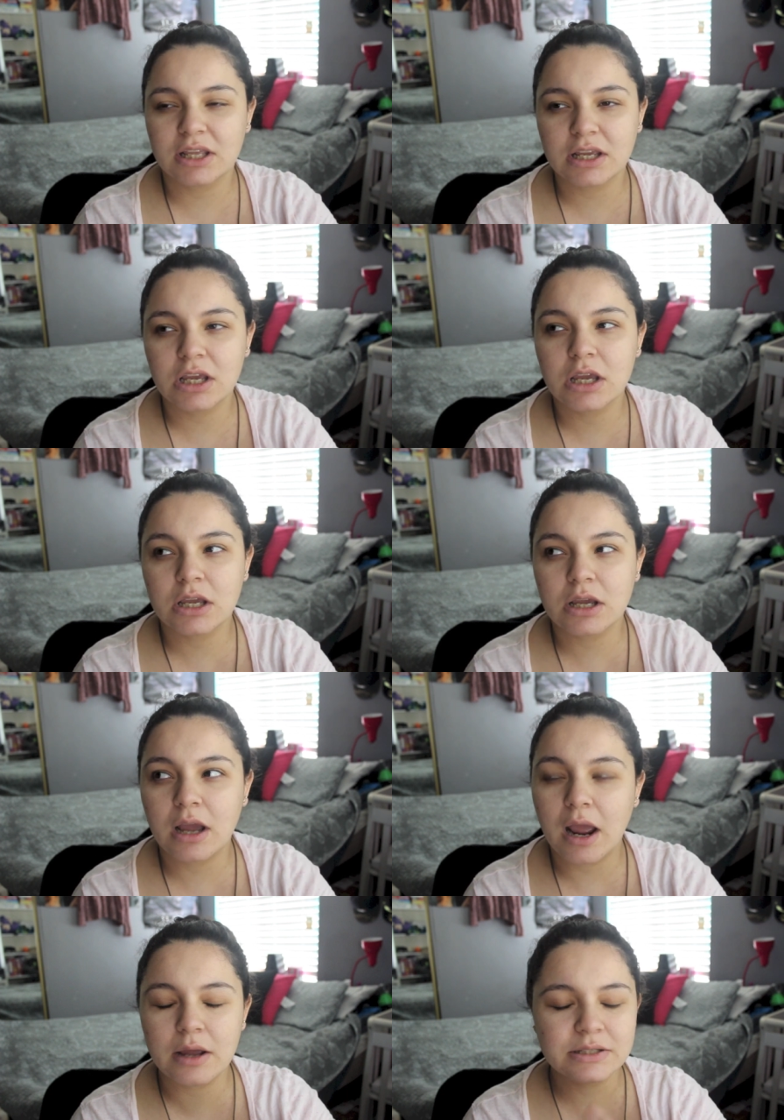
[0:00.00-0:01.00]
Like,
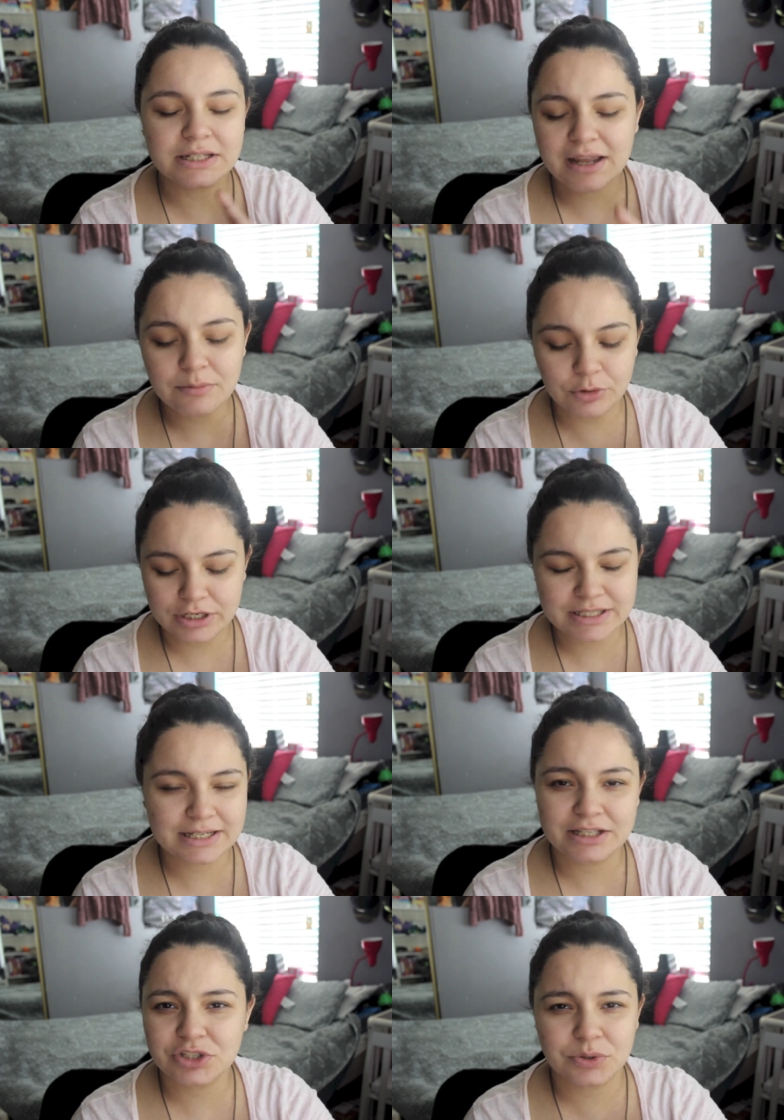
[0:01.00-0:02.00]
I didn't have morning
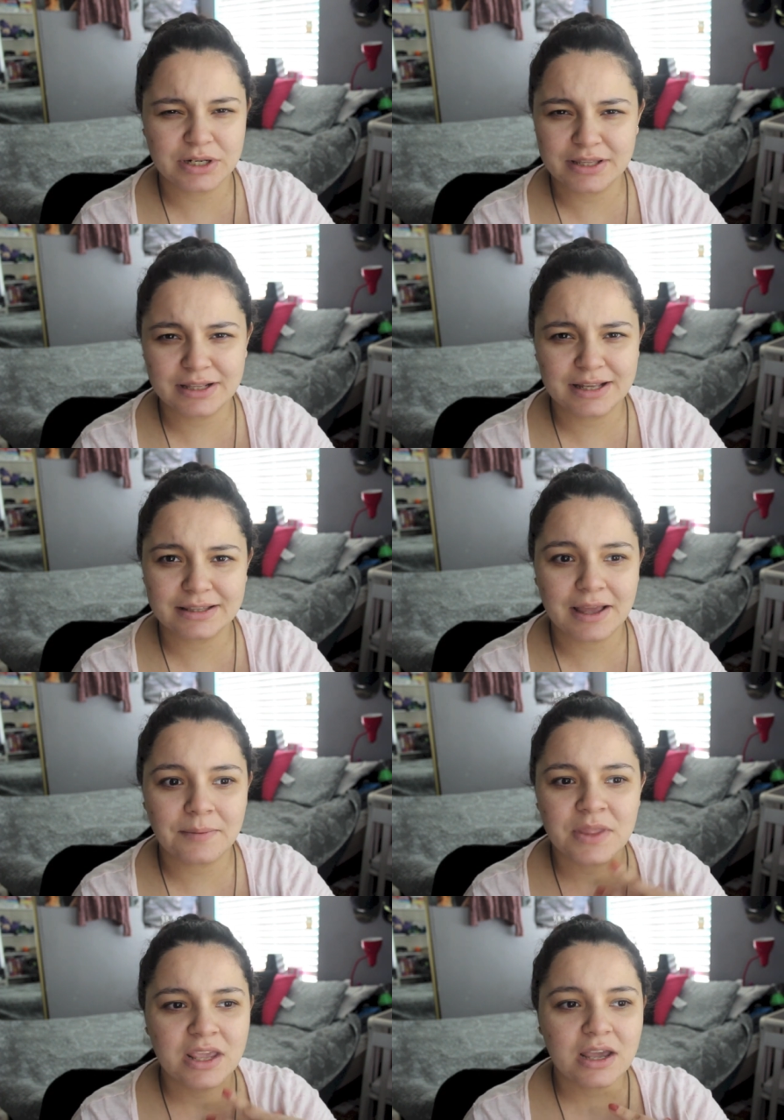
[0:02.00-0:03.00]
sickness or anything like that.